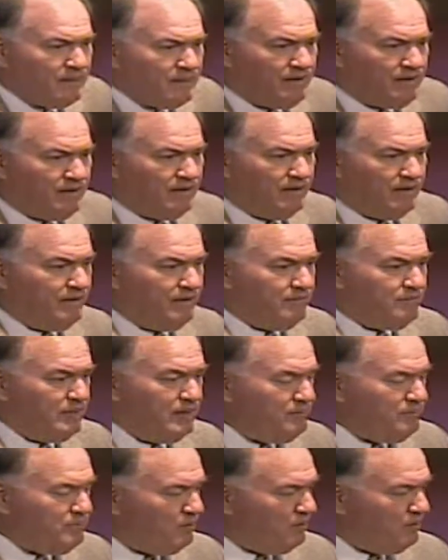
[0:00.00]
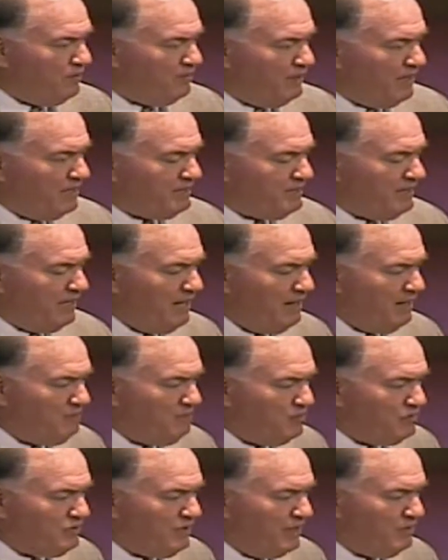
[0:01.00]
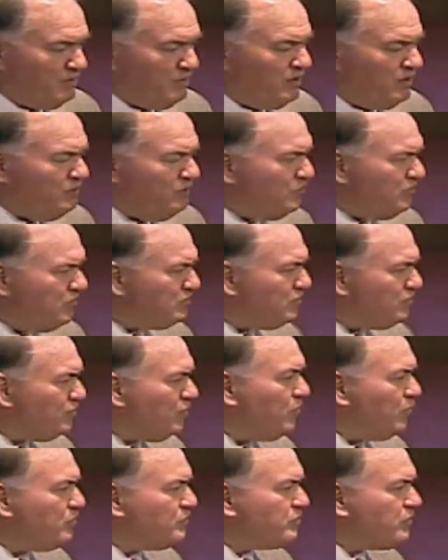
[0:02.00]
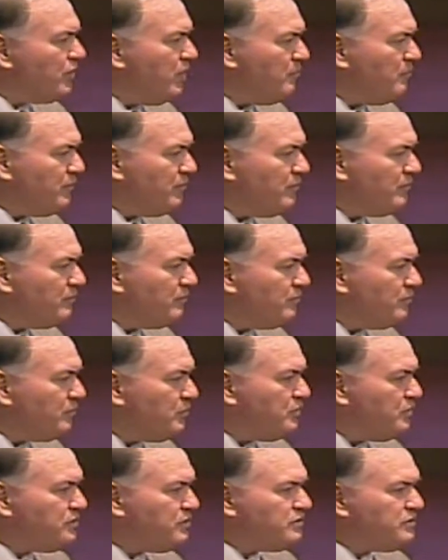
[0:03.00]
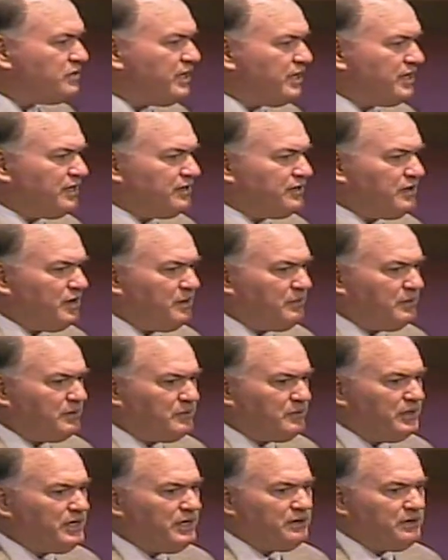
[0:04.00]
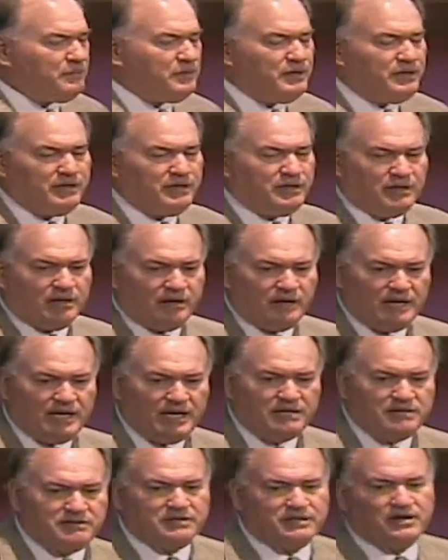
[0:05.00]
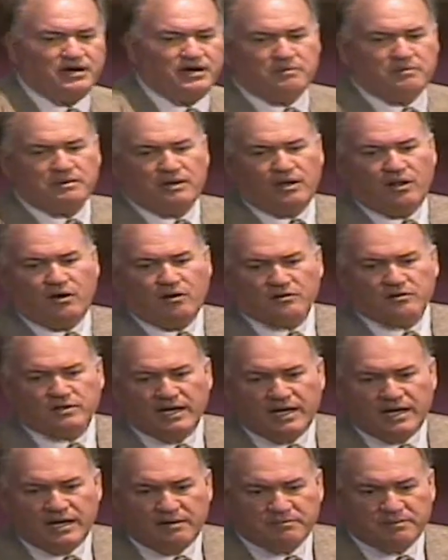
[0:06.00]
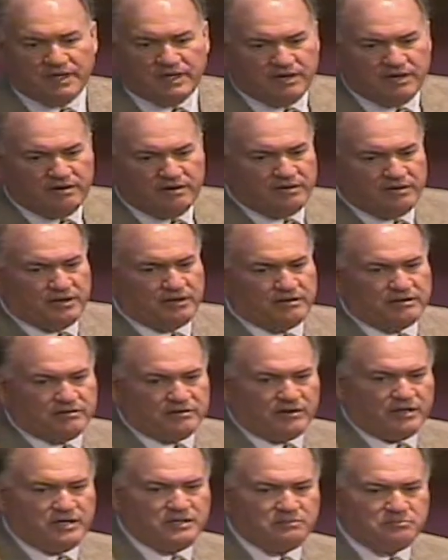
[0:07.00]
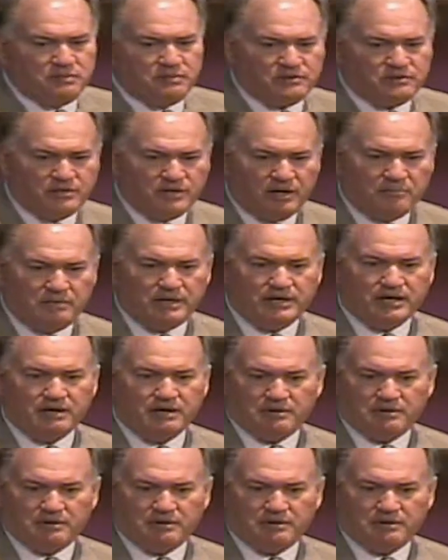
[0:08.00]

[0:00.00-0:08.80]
uh, people in that time were saying, well, where's the Lord's coming? Where's his second coming? We, ha- we, you know, he hasn't come in a long time now, and so he must not be coming